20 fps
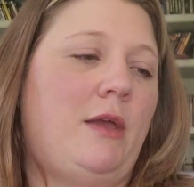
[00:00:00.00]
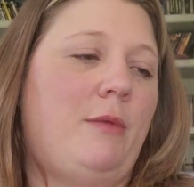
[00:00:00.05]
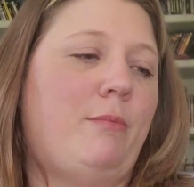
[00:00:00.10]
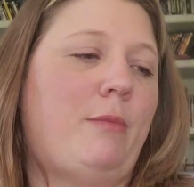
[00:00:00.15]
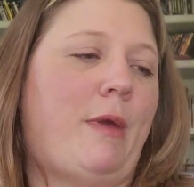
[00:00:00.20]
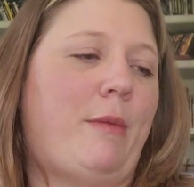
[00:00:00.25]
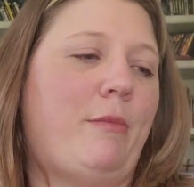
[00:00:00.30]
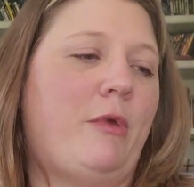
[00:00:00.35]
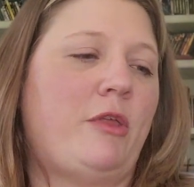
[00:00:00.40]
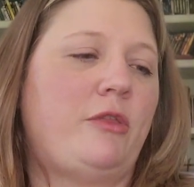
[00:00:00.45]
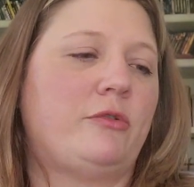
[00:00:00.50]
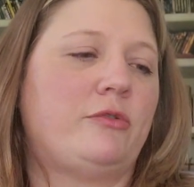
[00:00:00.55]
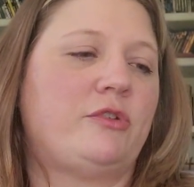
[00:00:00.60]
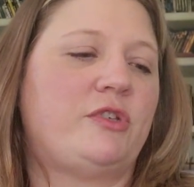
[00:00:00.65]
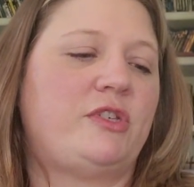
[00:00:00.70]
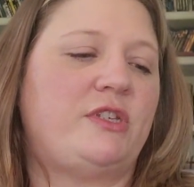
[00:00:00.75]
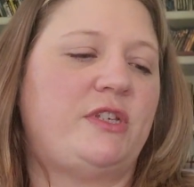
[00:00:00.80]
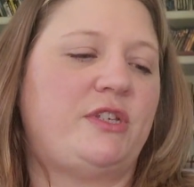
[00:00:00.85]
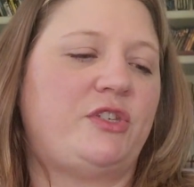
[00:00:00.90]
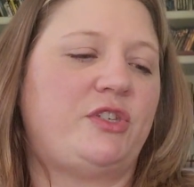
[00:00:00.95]
mother's
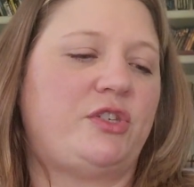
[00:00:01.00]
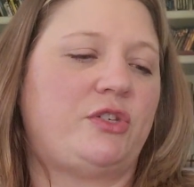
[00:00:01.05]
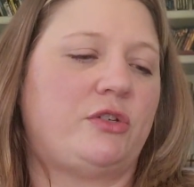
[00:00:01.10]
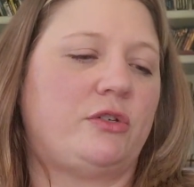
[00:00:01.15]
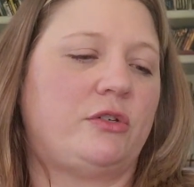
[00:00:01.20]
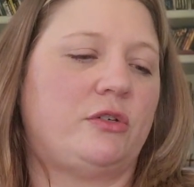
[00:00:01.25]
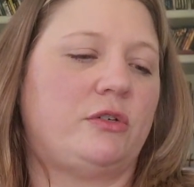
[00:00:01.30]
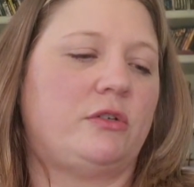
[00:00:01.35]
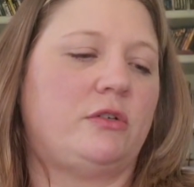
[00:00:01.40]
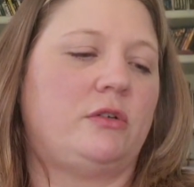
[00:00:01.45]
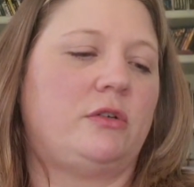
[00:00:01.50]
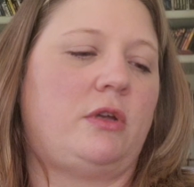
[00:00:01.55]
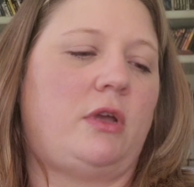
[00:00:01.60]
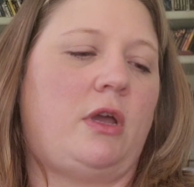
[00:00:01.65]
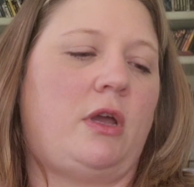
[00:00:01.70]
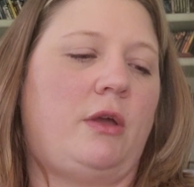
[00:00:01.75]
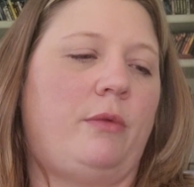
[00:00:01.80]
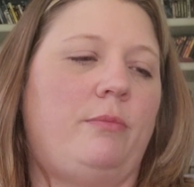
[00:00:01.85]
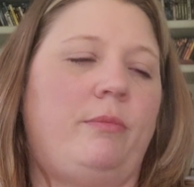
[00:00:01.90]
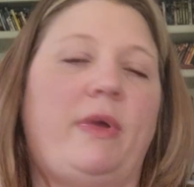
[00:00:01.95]
sister
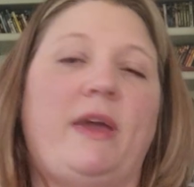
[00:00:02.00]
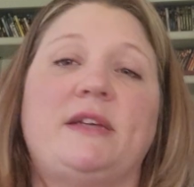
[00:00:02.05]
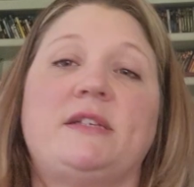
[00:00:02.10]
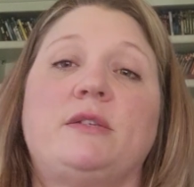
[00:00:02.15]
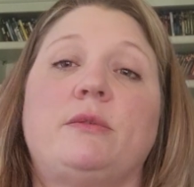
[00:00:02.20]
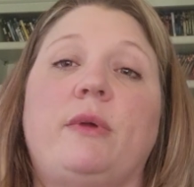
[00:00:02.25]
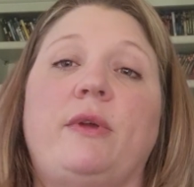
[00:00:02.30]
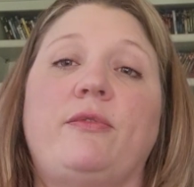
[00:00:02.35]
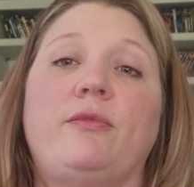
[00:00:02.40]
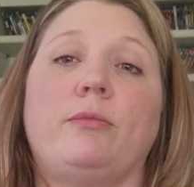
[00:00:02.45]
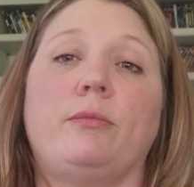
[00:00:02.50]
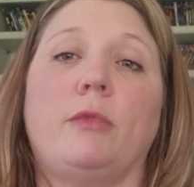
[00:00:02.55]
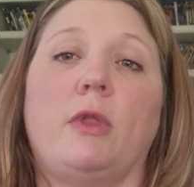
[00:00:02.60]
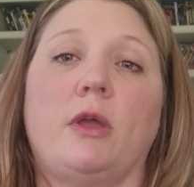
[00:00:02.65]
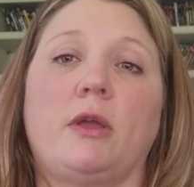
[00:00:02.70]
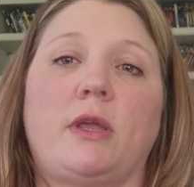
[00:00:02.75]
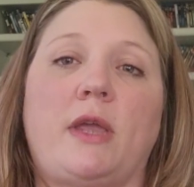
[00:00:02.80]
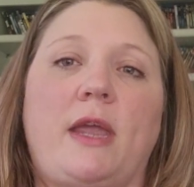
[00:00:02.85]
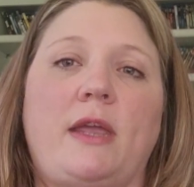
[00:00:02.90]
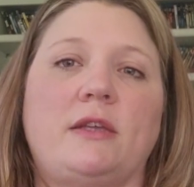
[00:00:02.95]
passed away from
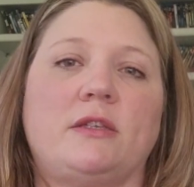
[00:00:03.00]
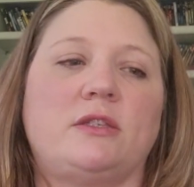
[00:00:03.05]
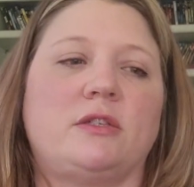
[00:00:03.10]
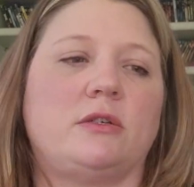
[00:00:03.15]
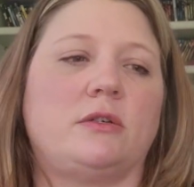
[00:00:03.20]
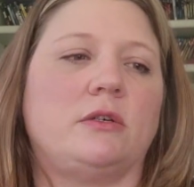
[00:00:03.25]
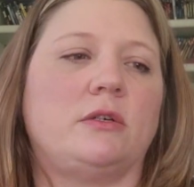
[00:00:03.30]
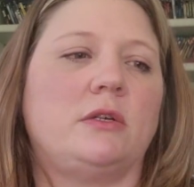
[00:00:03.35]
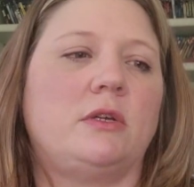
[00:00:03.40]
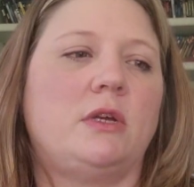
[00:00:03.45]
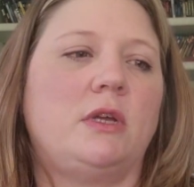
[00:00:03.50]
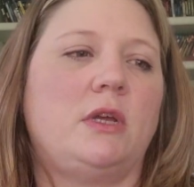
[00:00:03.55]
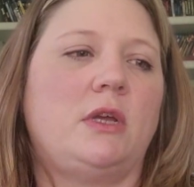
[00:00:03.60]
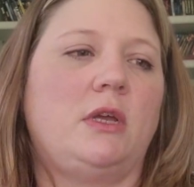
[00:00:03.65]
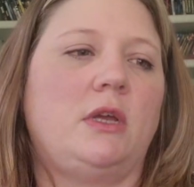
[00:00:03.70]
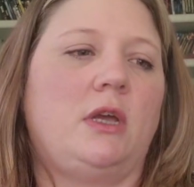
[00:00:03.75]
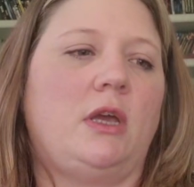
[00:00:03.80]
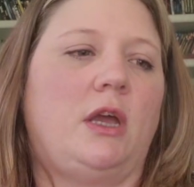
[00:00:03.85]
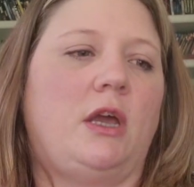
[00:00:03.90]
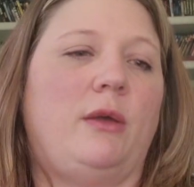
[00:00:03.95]
lung cancer
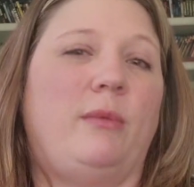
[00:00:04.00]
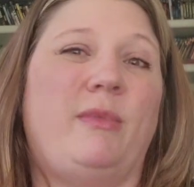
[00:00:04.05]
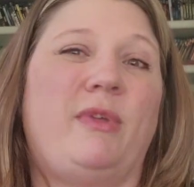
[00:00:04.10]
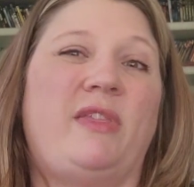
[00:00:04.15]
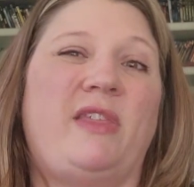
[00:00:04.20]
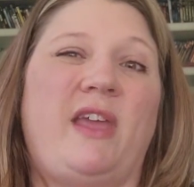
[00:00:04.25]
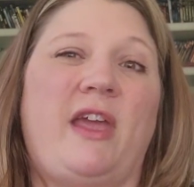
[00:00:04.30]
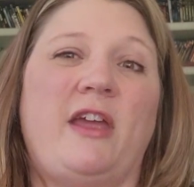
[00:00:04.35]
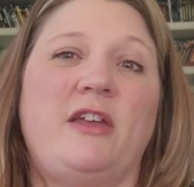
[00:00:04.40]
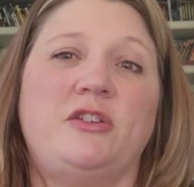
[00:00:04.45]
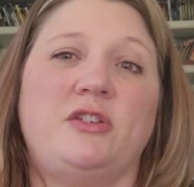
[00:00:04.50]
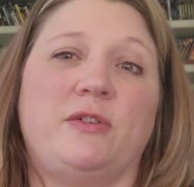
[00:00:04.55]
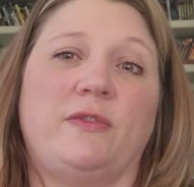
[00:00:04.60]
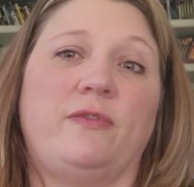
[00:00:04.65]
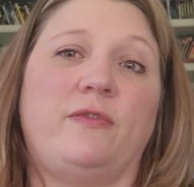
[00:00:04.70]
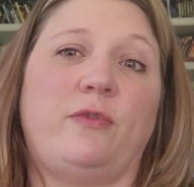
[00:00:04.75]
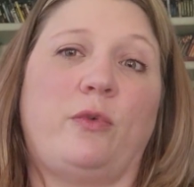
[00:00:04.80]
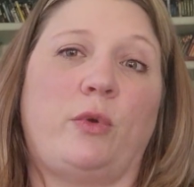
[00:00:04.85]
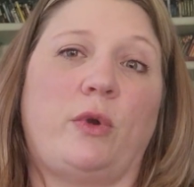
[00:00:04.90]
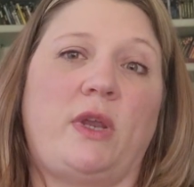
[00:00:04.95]
at the age of
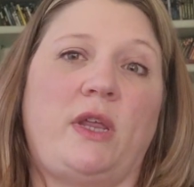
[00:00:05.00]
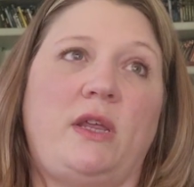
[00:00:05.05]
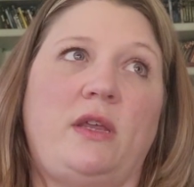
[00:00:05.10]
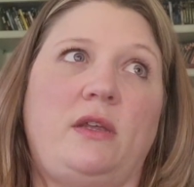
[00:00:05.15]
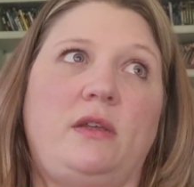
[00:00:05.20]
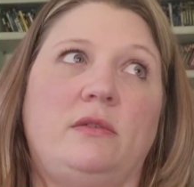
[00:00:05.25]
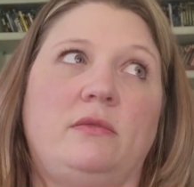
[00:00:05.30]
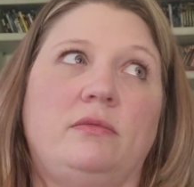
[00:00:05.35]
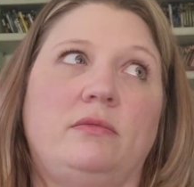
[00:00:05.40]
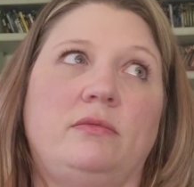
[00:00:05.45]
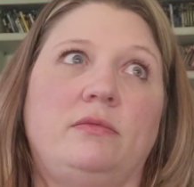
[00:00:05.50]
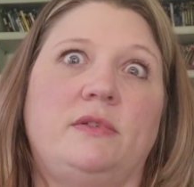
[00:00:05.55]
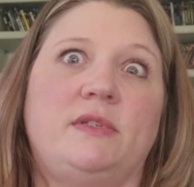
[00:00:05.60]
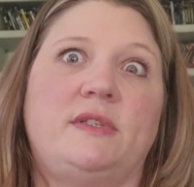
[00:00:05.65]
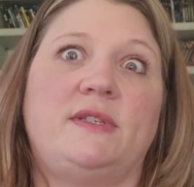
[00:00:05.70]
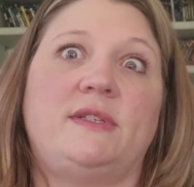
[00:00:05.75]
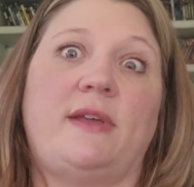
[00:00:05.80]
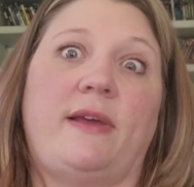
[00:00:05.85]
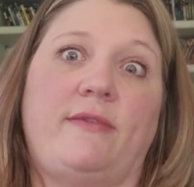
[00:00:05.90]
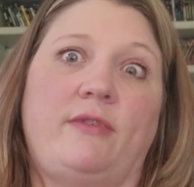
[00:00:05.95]

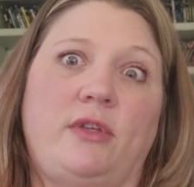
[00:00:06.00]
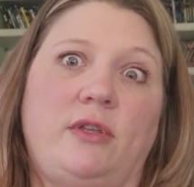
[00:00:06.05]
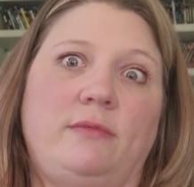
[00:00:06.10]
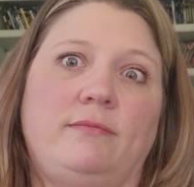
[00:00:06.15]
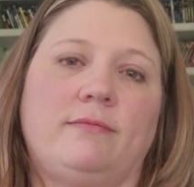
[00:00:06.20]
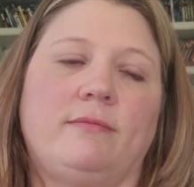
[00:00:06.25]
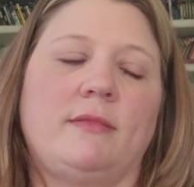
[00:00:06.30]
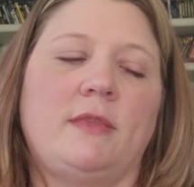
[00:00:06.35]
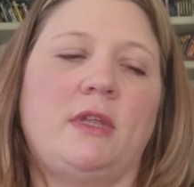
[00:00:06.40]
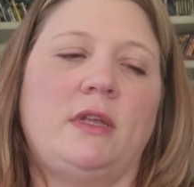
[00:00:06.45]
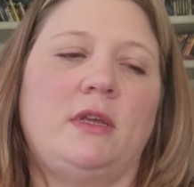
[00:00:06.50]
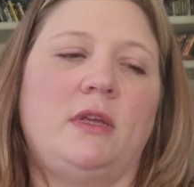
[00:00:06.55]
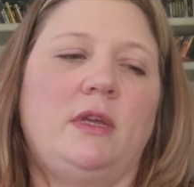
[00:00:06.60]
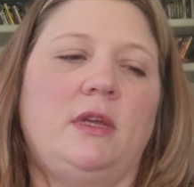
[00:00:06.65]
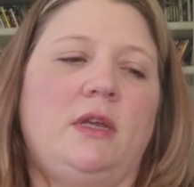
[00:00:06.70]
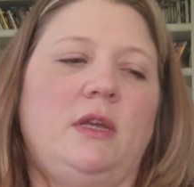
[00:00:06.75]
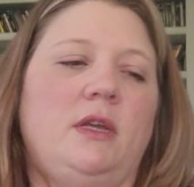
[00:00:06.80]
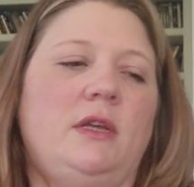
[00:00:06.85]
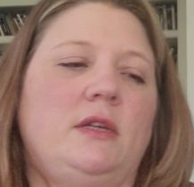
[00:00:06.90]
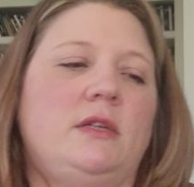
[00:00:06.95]
47.
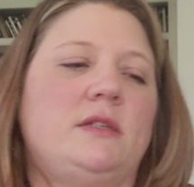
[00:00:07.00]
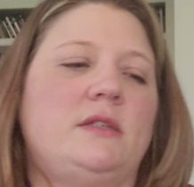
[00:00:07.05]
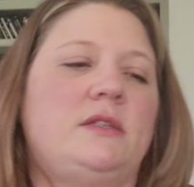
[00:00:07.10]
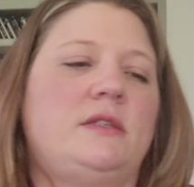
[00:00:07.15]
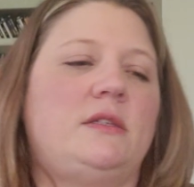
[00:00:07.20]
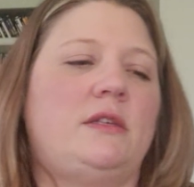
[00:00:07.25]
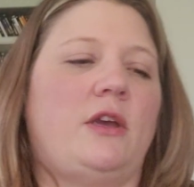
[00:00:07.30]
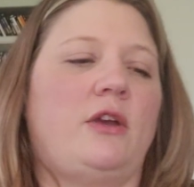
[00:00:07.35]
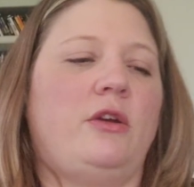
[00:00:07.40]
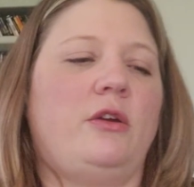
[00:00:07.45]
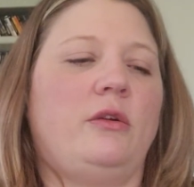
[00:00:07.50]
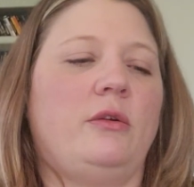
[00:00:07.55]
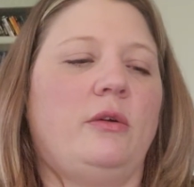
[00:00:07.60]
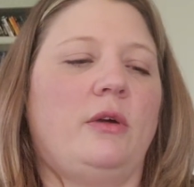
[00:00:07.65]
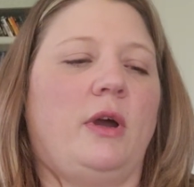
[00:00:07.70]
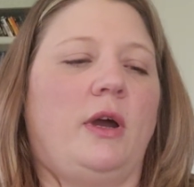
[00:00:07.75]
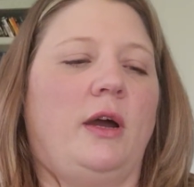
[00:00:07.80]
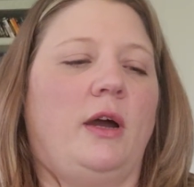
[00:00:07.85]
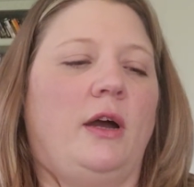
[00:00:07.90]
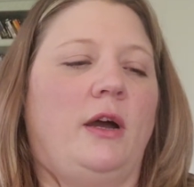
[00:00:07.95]

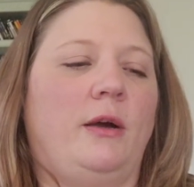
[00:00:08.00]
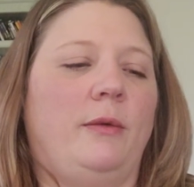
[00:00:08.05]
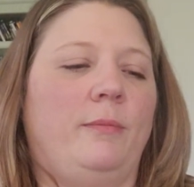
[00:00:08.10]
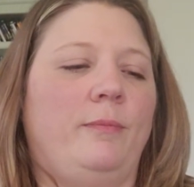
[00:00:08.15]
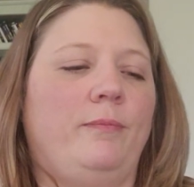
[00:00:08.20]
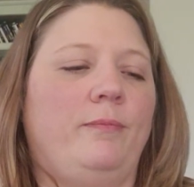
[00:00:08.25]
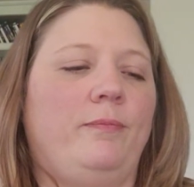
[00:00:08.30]
So